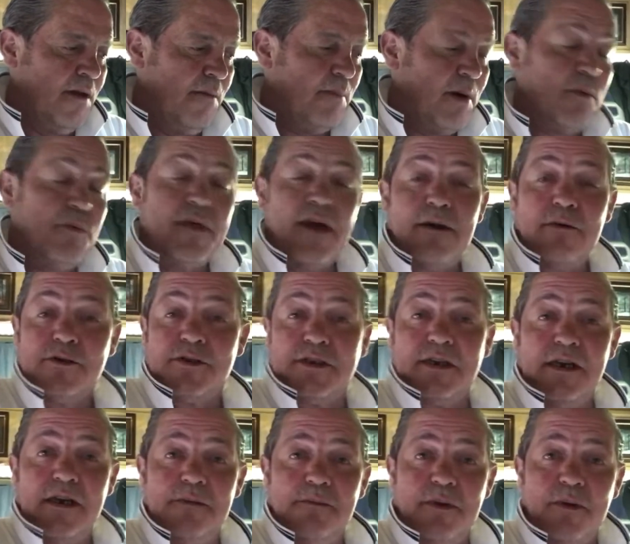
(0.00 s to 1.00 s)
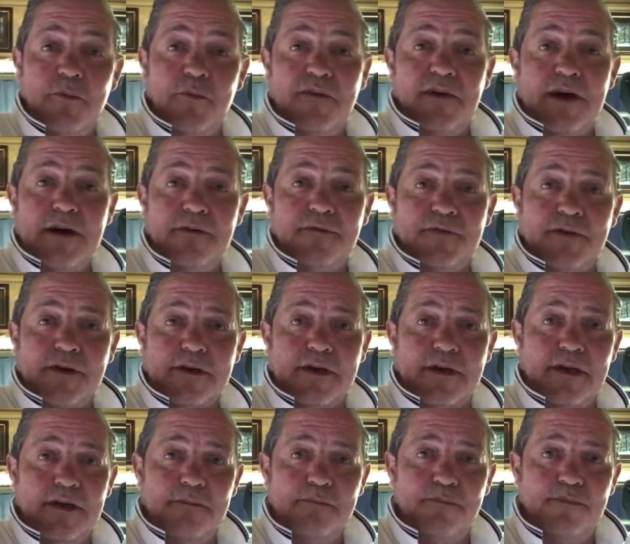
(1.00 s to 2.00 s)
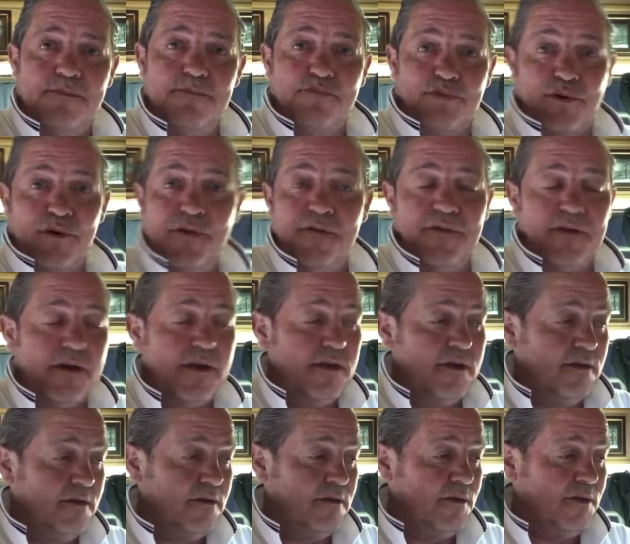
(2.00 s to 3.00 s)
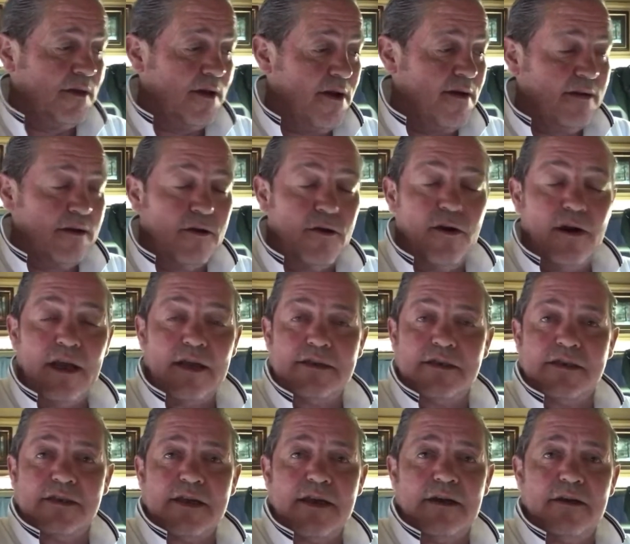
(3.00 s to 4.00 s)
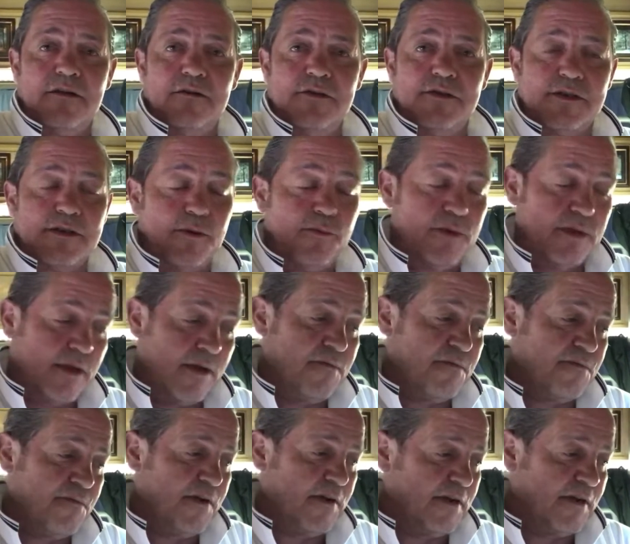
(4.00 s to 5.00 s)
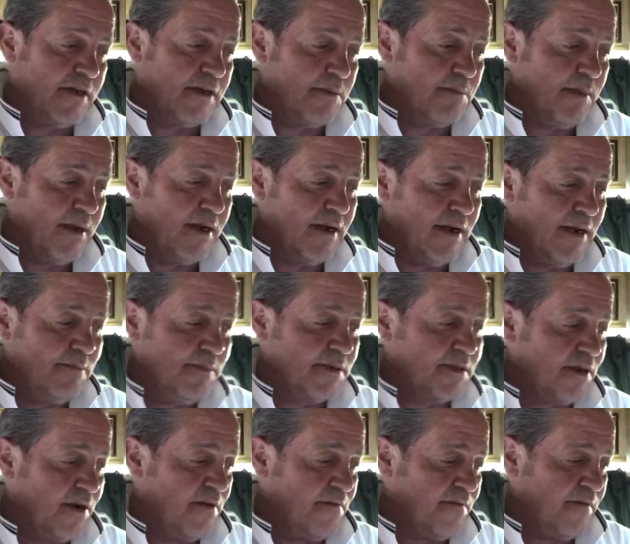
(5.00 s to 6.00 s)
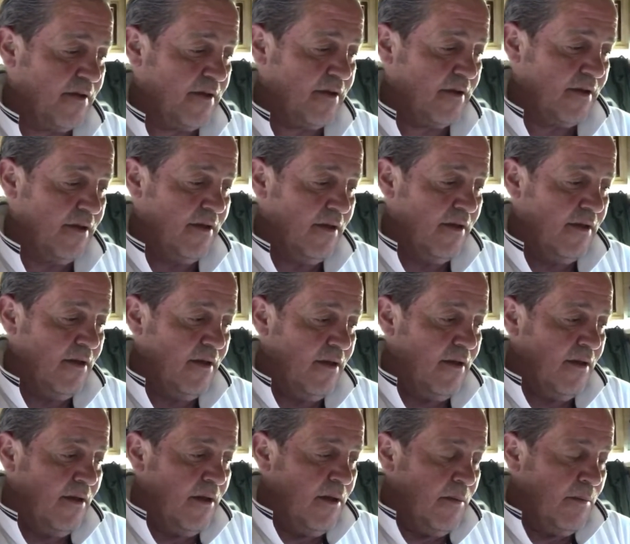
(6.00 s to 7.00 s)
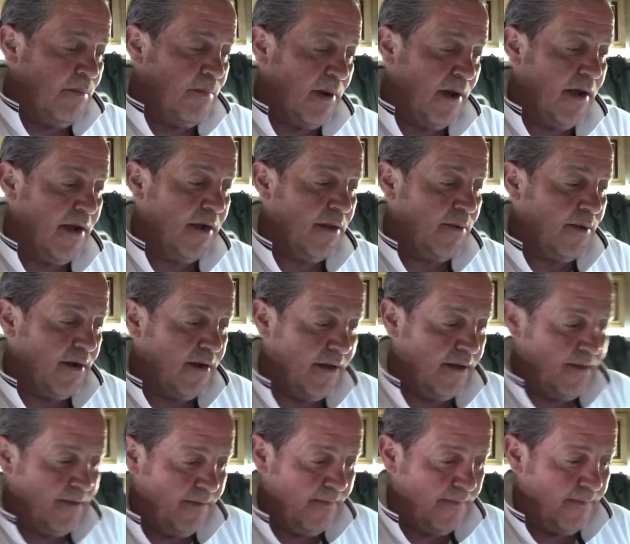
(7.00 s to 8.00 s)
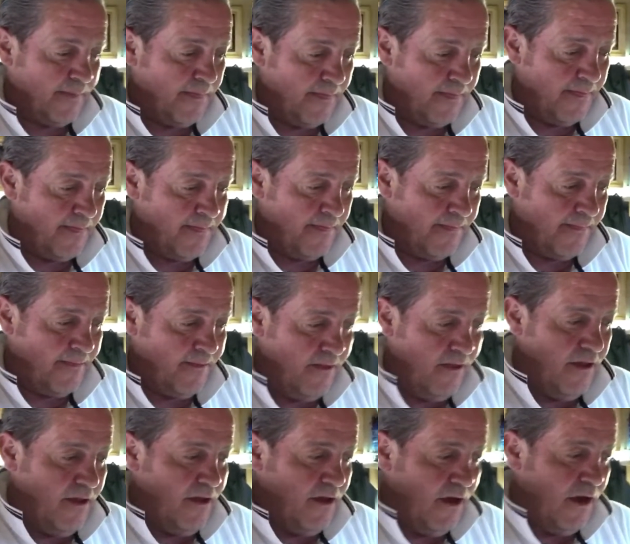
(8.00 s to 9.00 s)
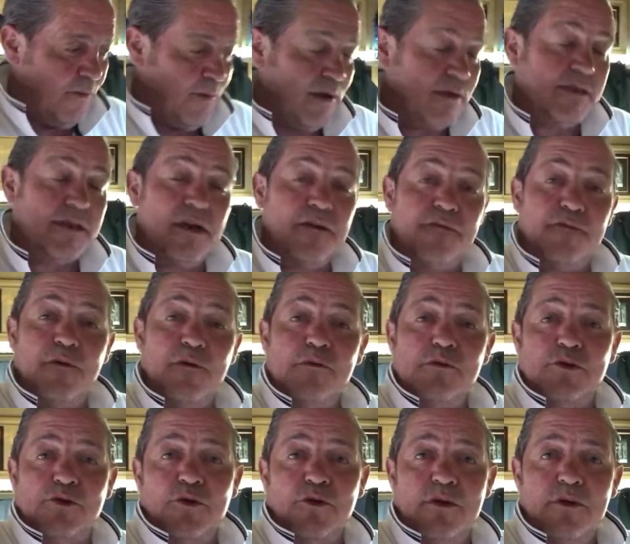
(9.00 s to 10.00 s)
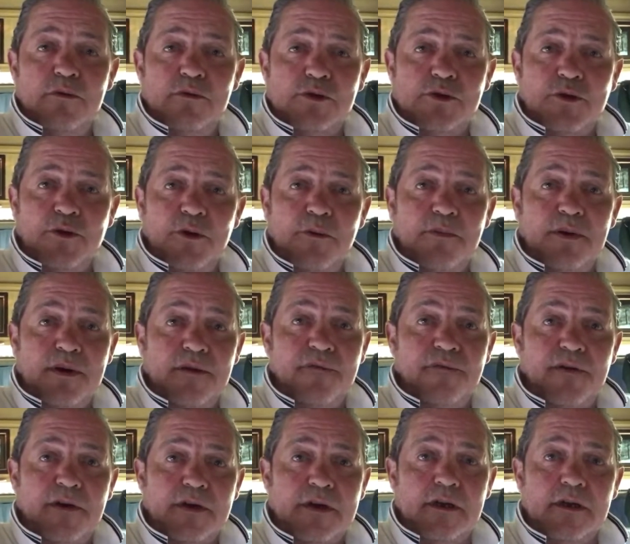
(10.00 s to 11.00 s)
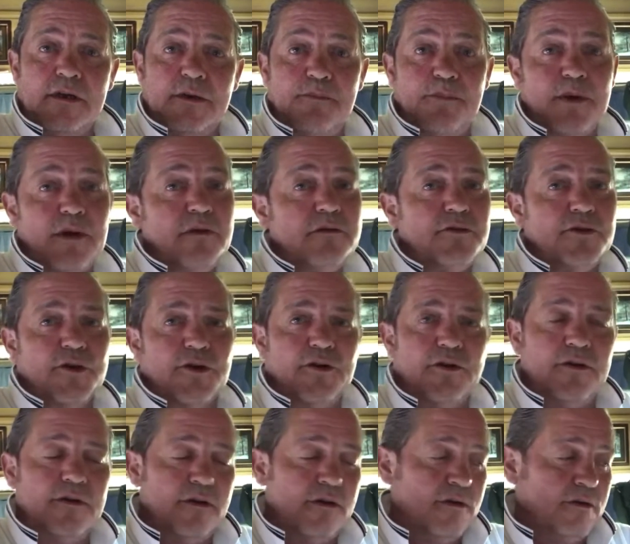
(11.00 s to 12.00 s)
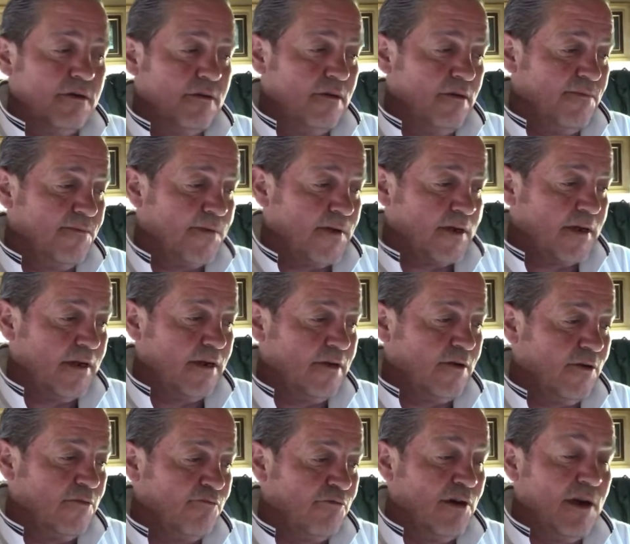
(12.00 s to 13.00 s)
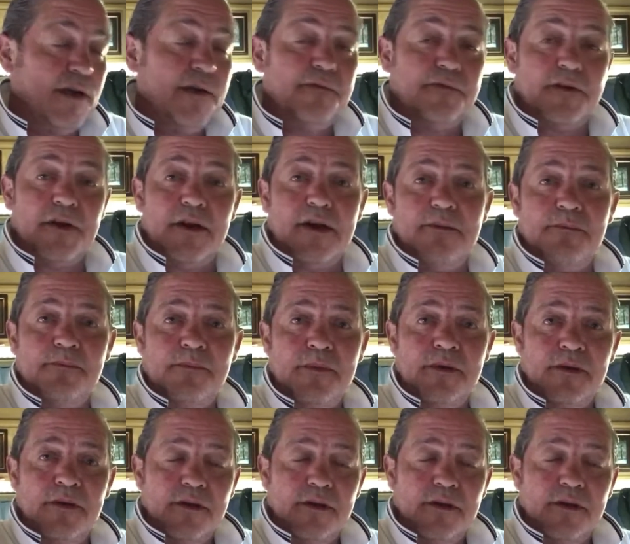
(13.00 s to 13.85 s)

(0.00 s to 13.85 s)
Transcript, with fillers: But without seeing them and without fucking proven it. You know, ain't got a leg to stand on, so we don't fucking commit names to nothing. But anyway, I won't tell the full story what's gone on, but the fucking computers are gone. Fucking got relieved, of them.